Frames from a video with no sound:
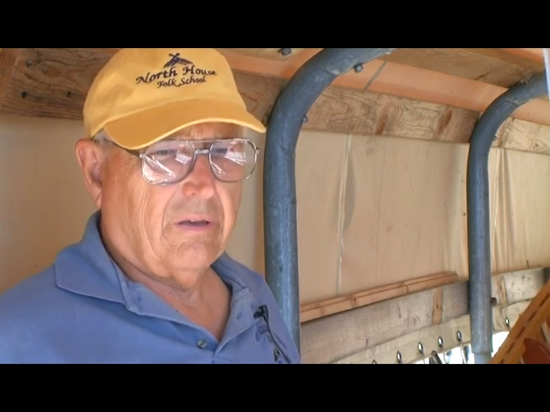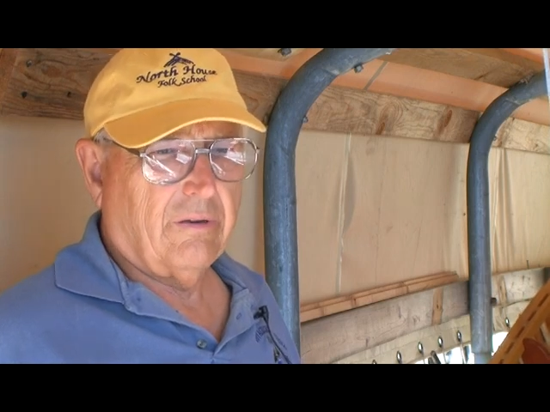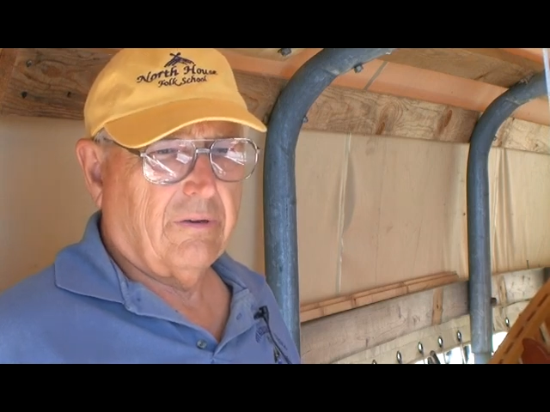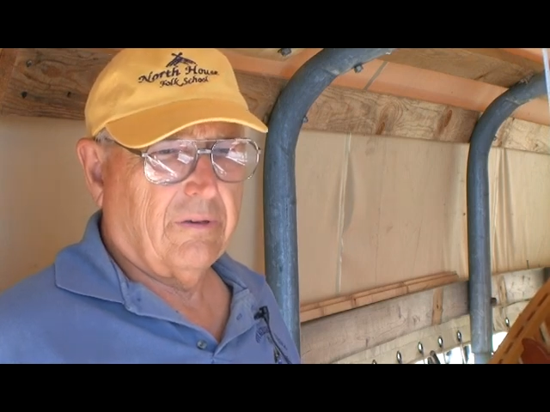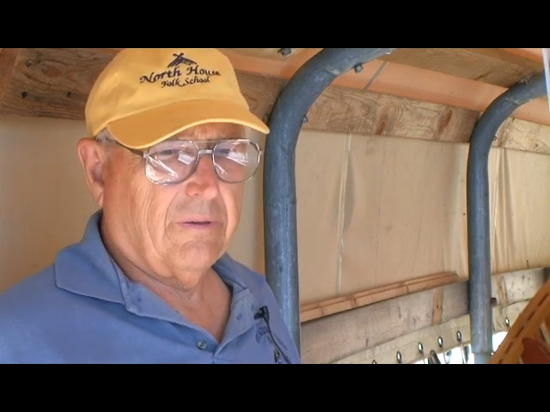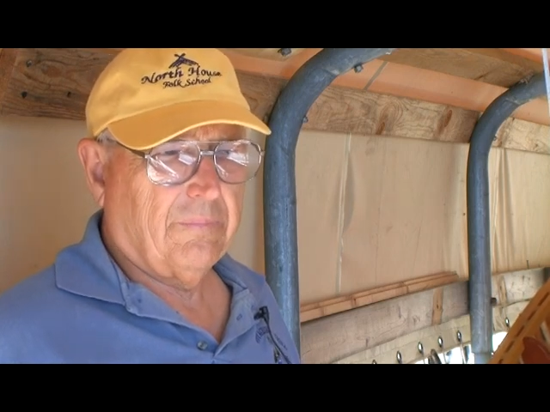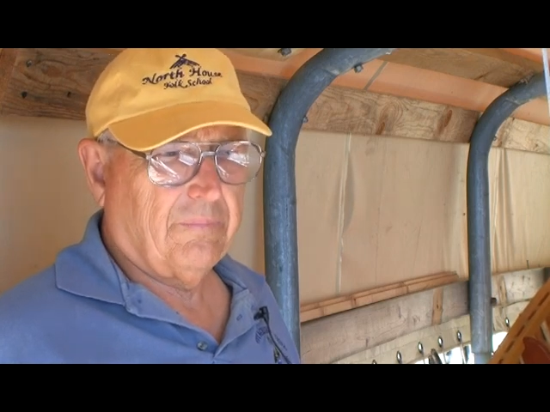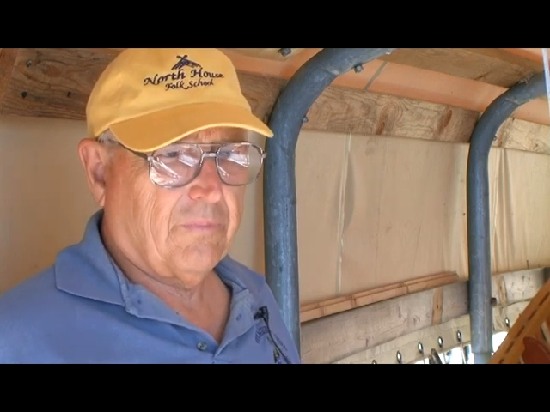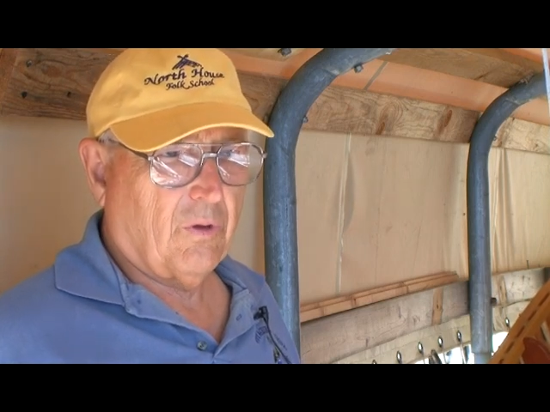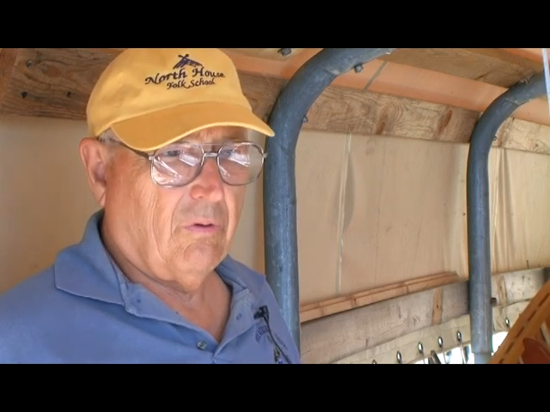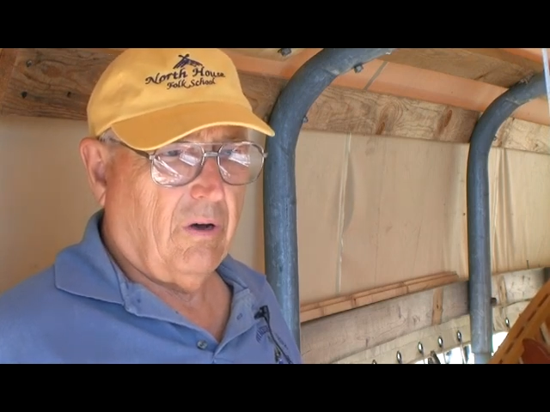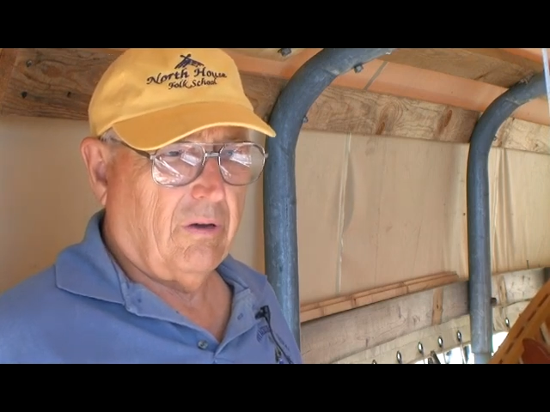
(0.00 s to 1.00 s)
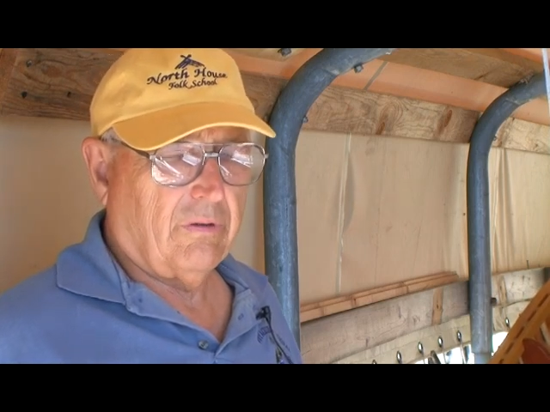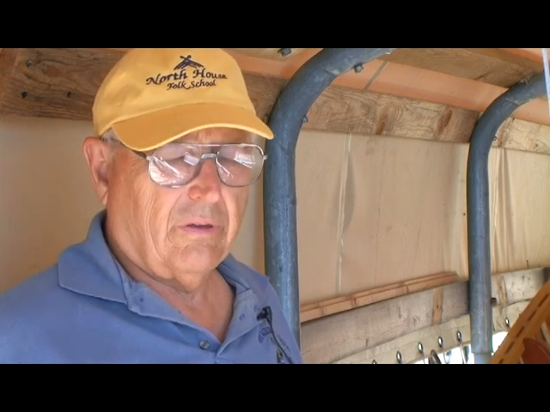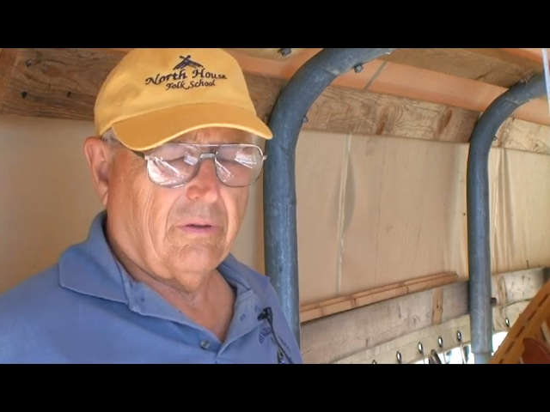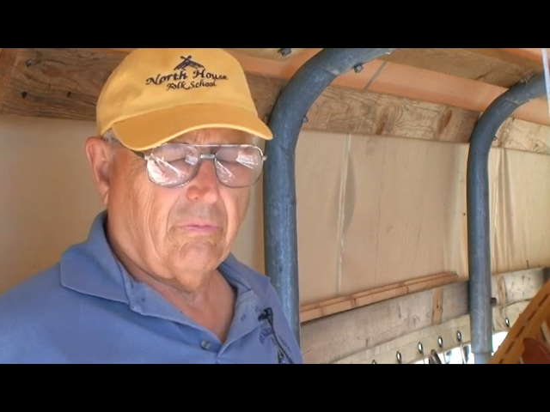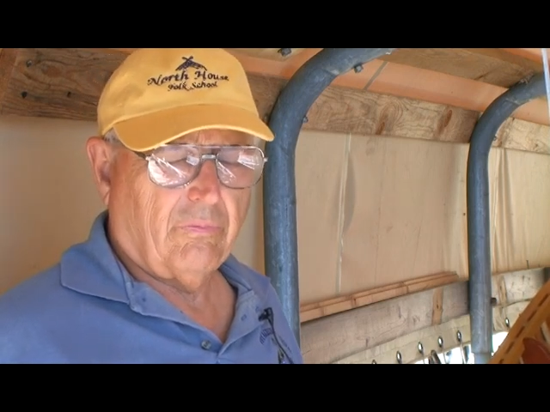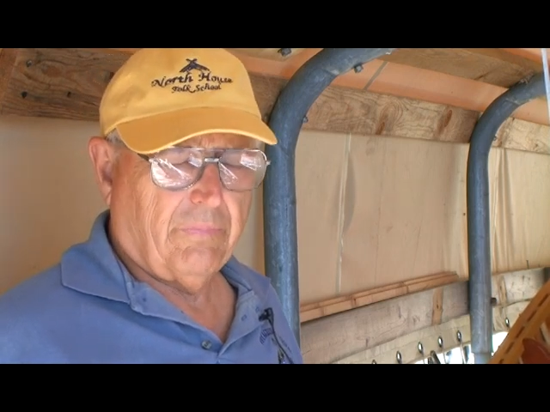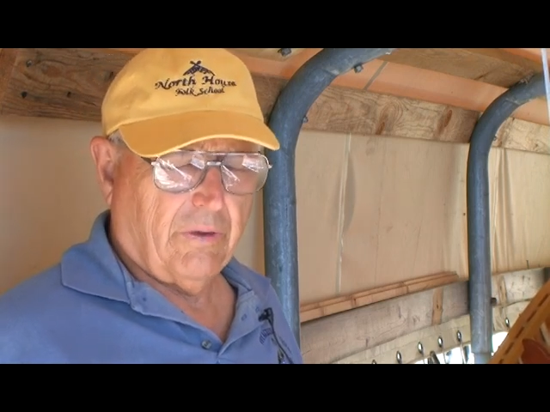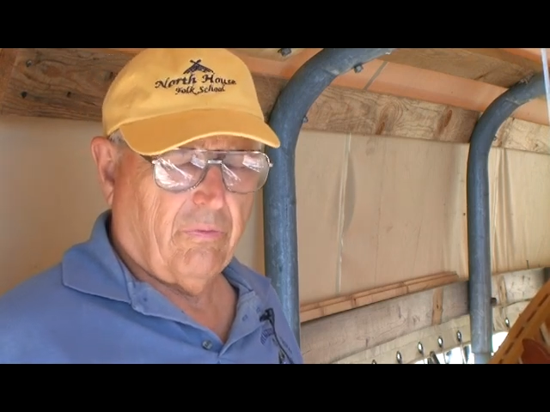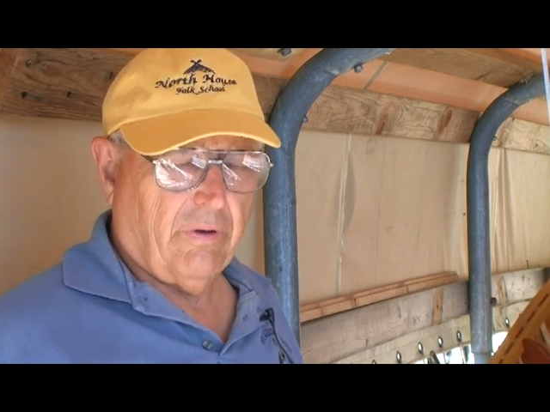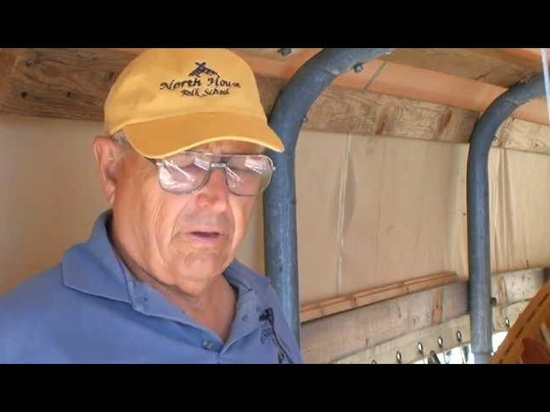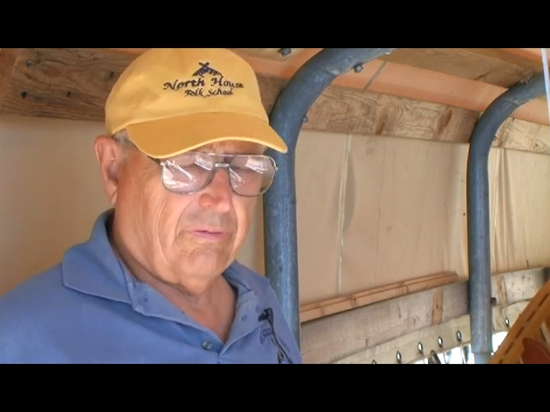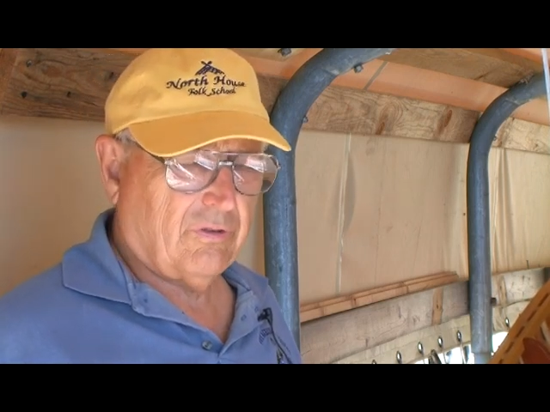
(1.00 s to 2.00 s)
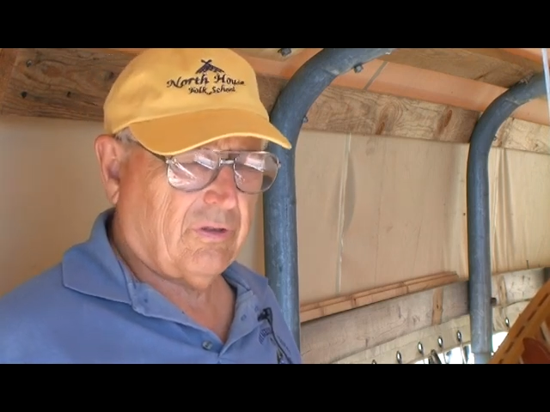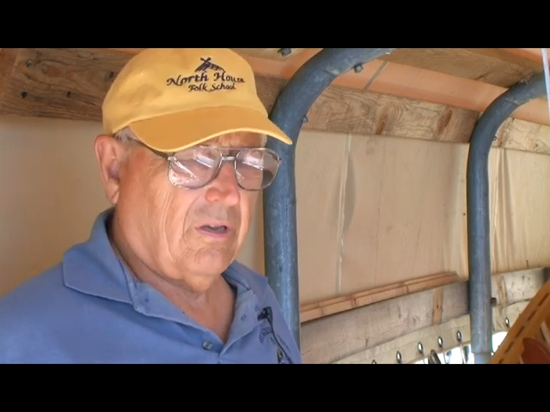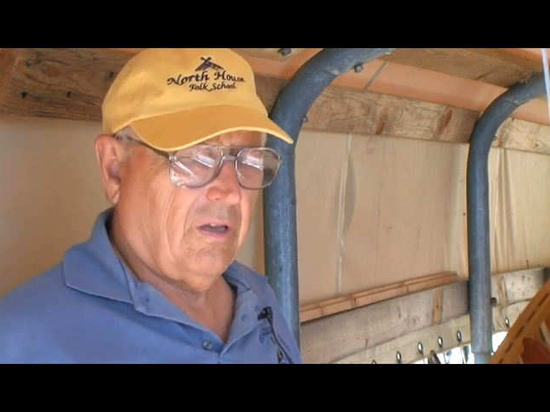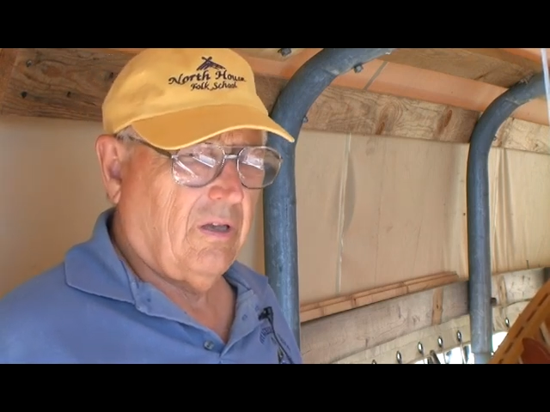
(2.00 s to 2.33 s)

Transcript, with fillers: and uh, go out in the big waves.